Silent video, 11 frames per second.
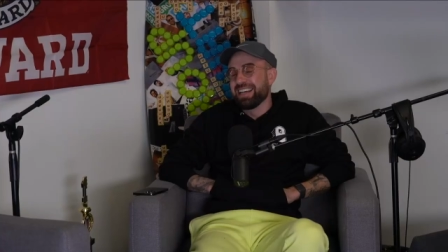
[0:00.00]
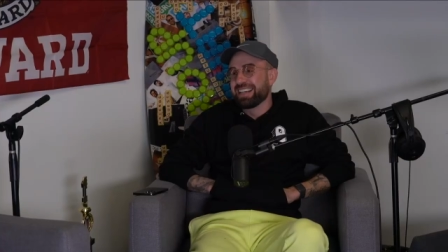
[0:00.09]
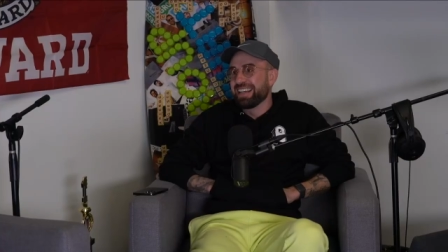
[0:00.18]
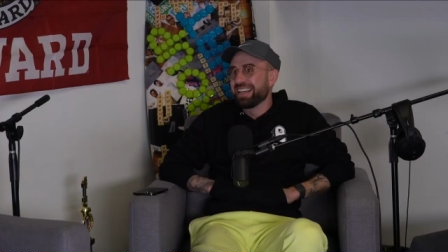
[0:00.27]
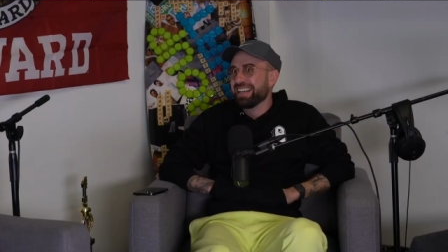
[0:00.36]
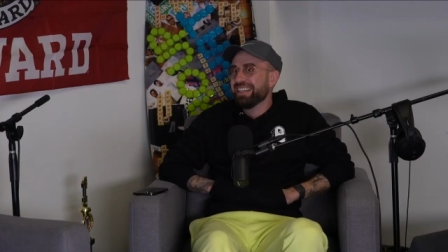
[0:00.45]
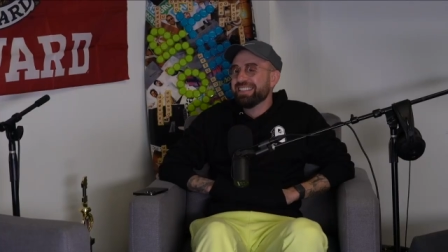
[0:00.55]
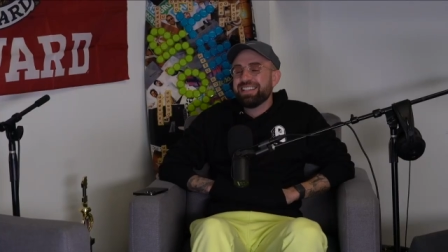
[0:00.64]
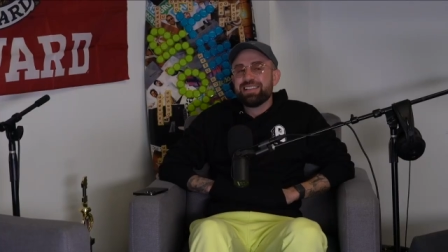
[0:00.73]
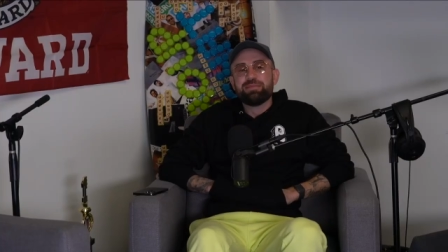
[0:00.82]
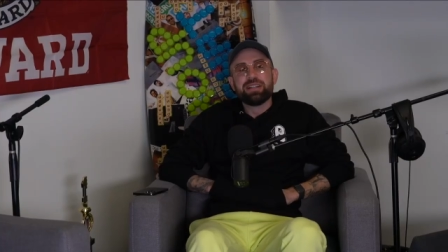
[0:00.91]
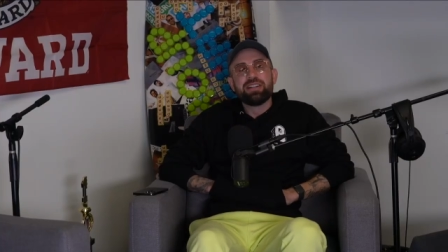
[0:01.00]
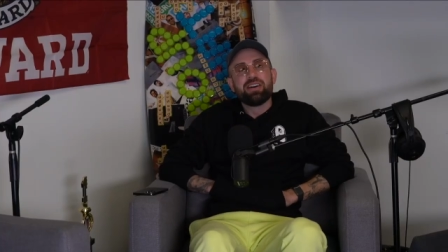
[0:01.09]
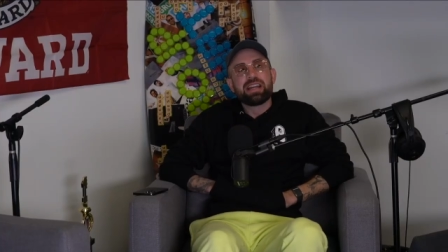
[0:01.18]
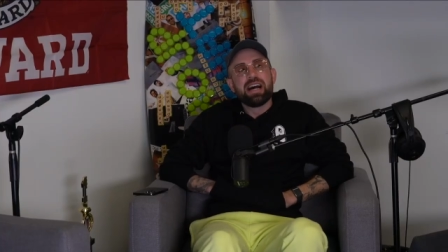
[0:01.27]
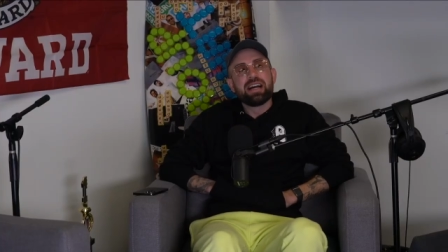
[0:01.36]
like it. Yeah. But, but
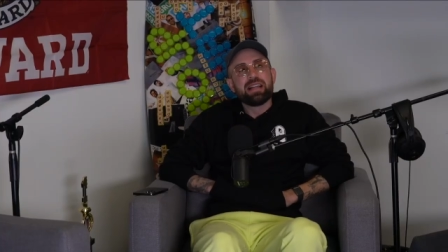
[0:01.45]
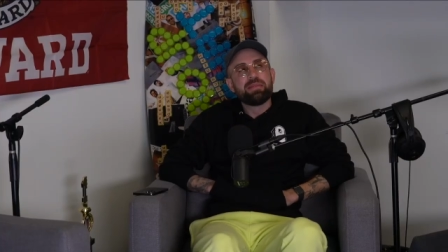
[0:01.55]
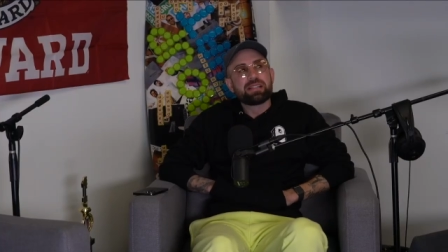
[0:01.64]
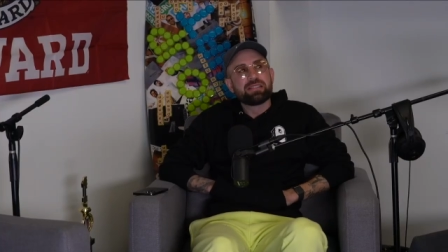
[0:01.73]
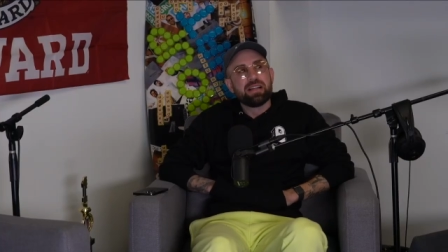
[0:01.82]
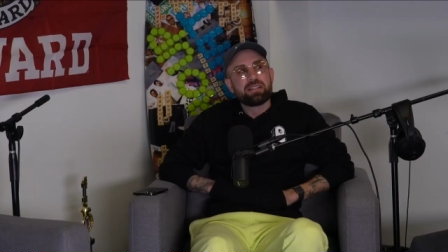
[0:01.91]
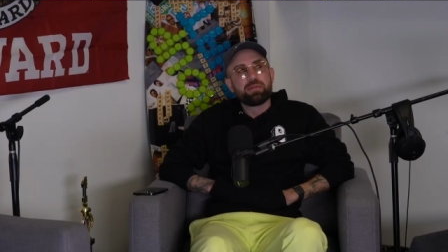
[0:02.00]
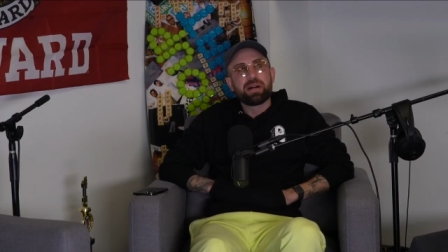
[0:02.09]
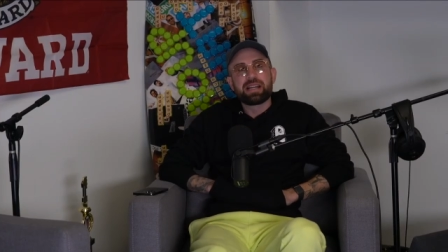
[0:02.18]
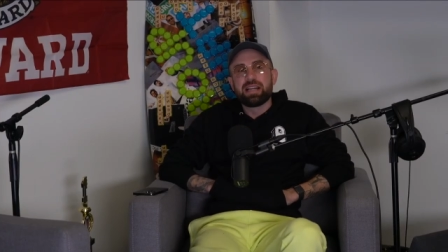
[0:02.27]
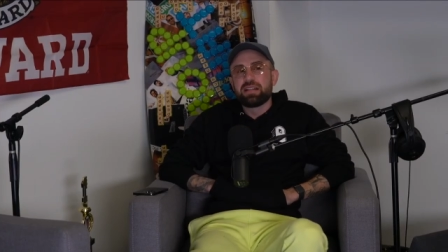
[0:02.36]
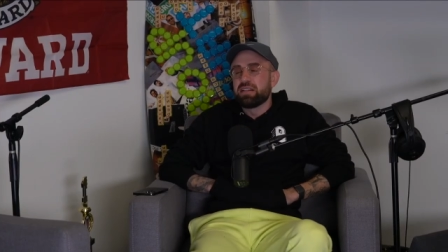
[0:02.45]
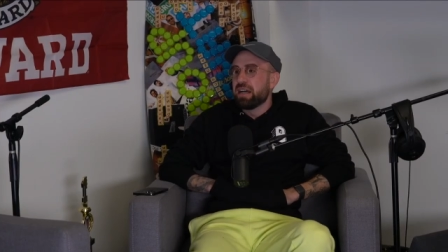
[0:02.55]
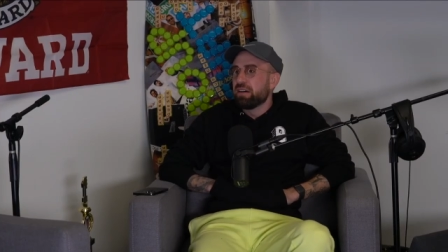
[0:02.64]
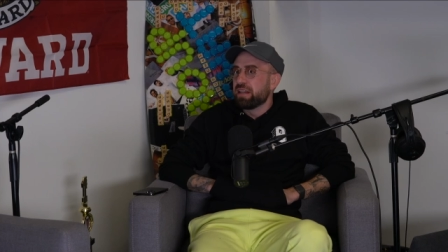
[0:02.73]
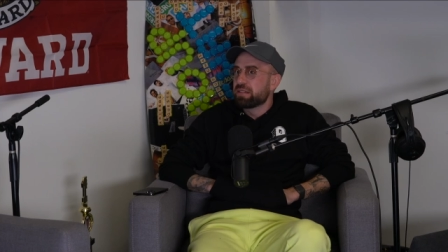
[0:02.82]
no, yeah, that makes sense. You probably get
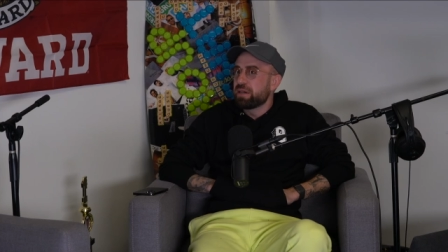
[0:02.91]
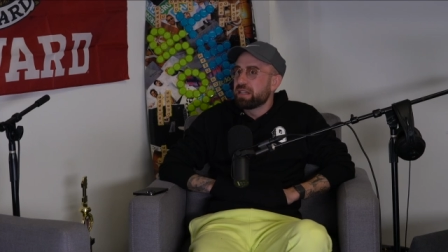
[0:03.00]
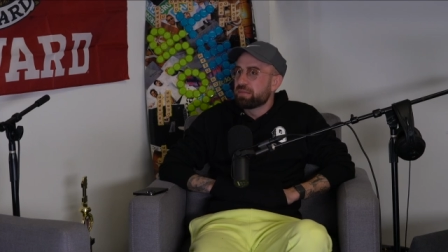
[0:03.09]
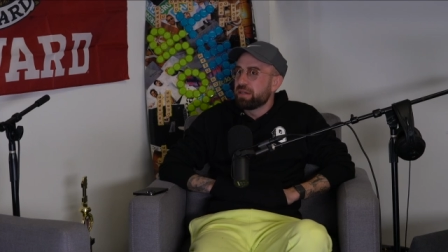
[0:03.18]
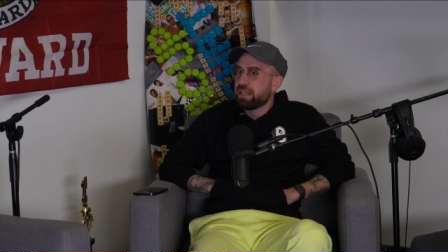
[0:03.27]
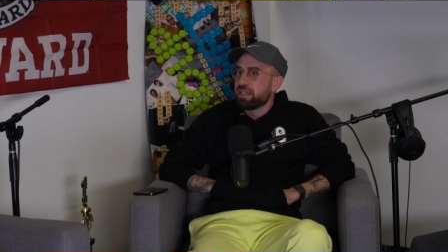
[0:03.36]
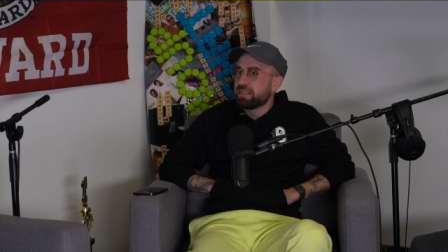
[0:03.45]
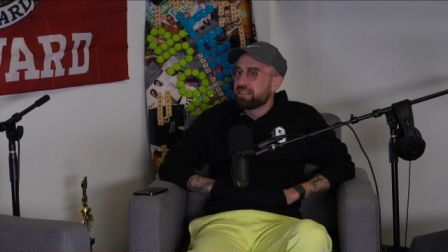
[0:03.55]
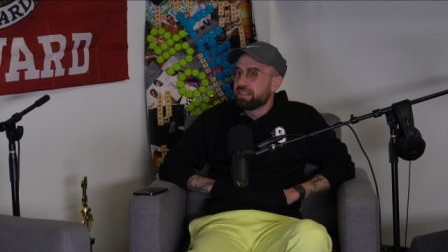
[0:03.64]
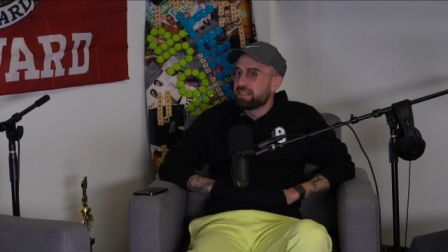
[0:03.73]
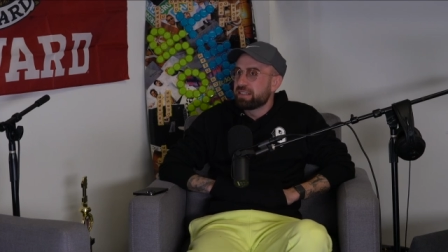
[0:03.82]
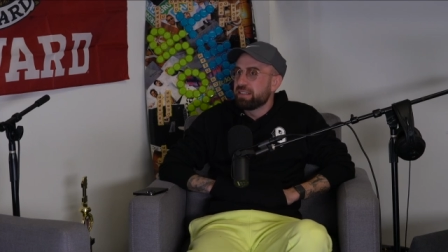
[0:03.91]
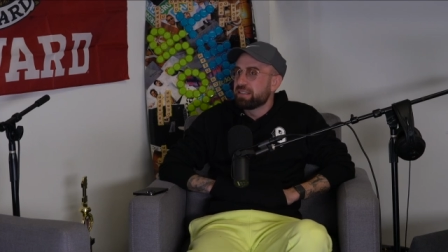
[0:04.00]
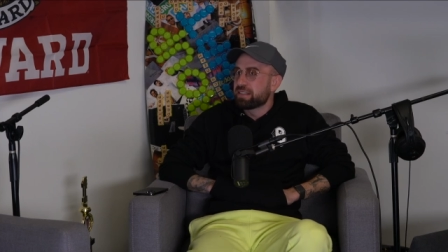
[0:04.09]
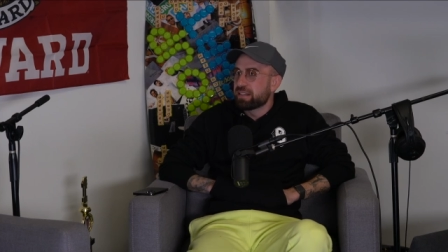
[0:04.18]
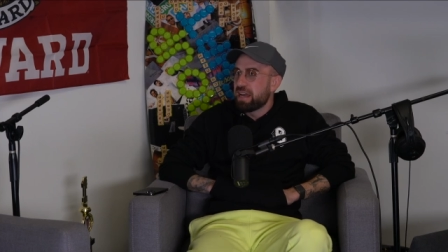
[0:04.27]
yelled at. It's probably like being an
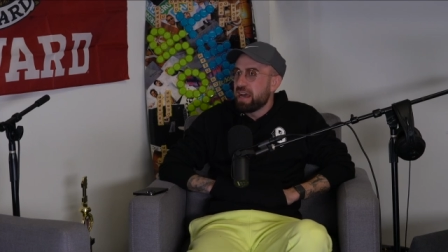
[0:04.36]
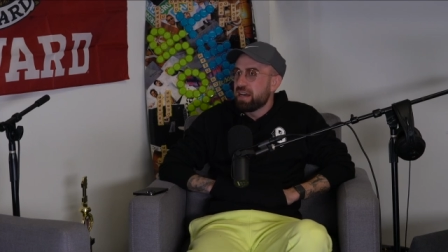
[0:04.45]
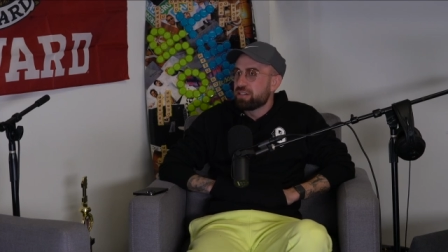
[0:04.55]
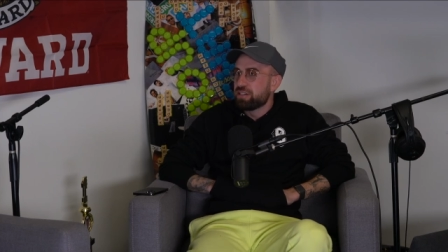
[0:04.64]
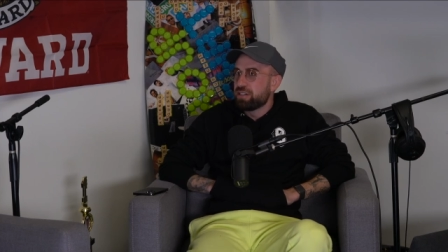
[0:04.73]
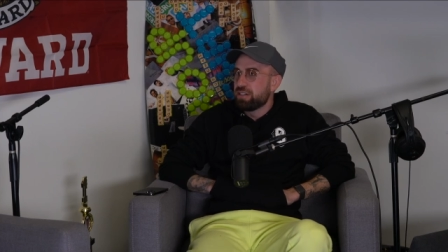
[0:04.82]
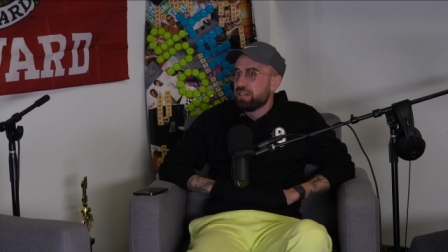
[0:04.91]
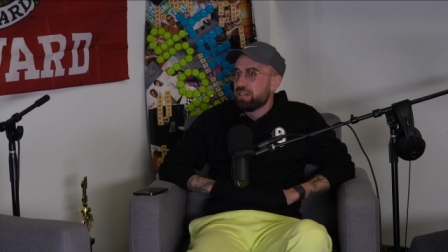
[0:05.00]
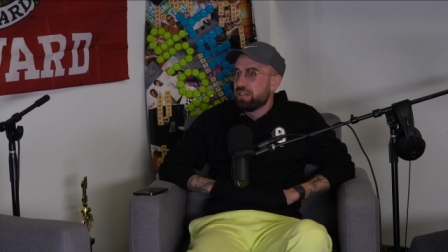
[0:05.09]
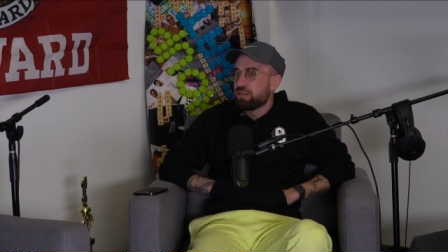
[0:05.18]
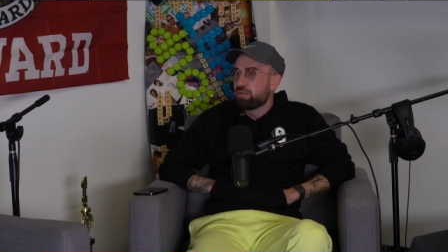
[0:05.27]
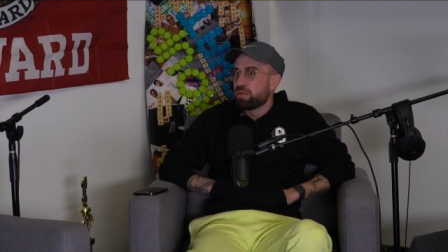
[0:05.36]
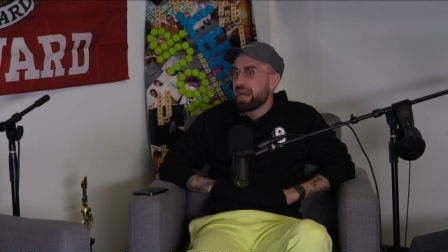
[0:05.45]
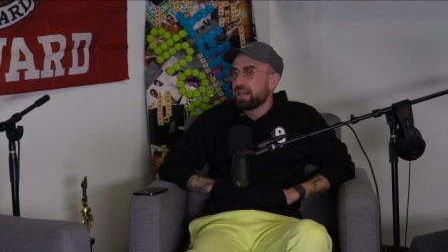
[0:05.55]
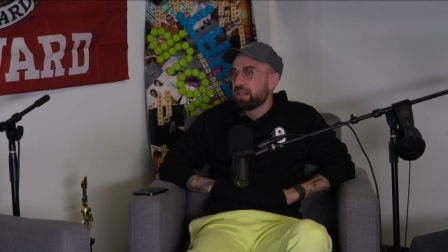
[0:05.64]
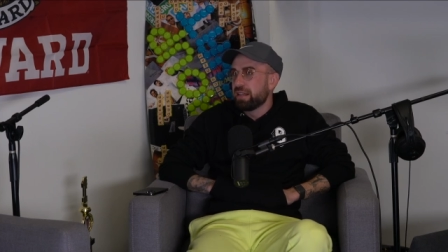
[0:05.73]
assistant slash. Yeah, and then you
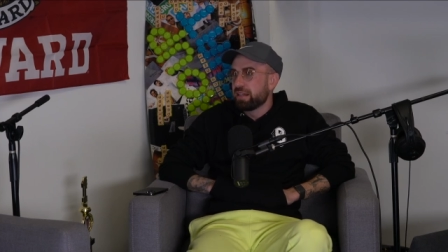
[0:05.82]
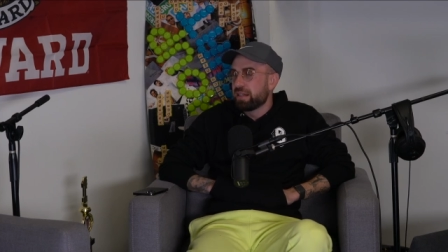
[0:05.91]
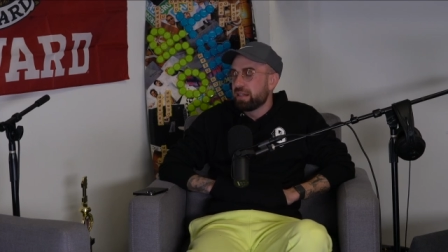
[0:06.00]
have this like